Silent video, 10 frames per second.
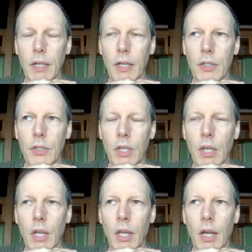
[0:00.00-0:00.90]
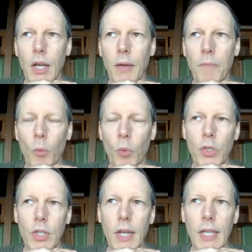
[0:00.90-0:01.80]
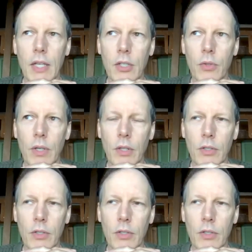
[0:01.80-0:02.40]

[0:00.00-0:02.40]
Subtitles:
because when you study history,